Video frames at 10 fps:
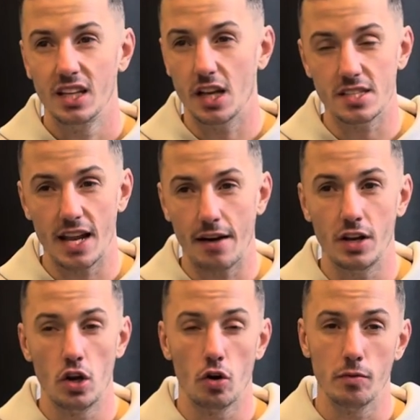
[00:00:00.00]
Doesn't have an
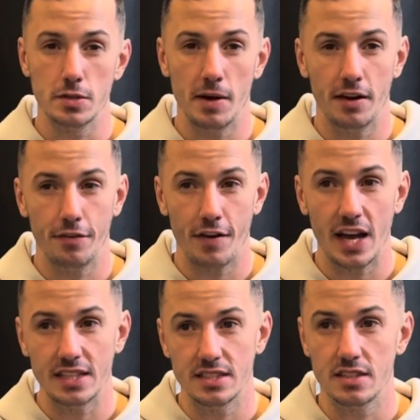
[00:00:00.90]
enormous amount of
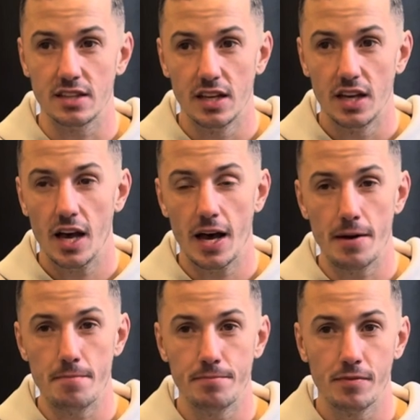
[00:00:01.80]
fans.
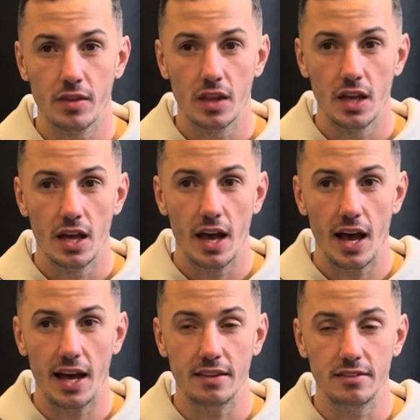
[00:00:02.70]
And
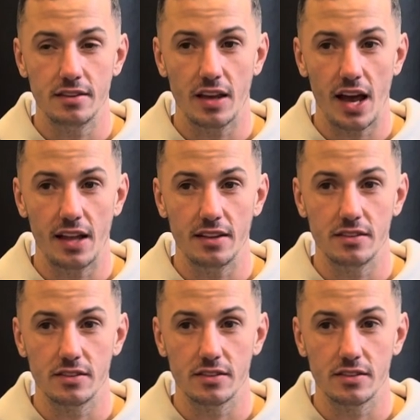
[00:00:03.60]
I